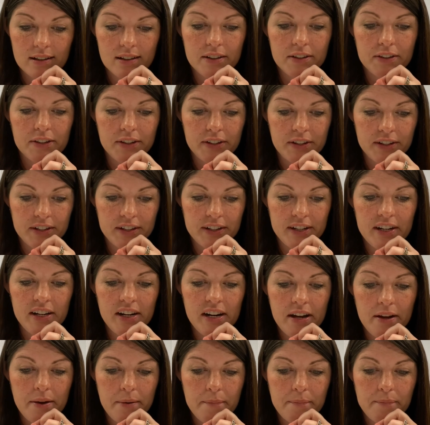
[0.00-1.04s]

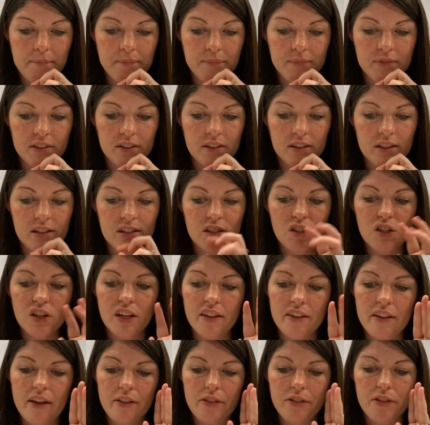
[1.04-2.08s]
Good. Let's look
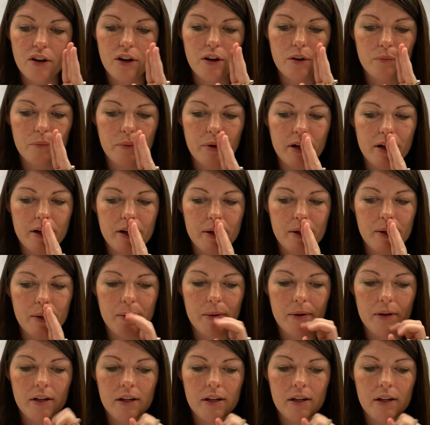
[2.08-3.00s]
at that third row.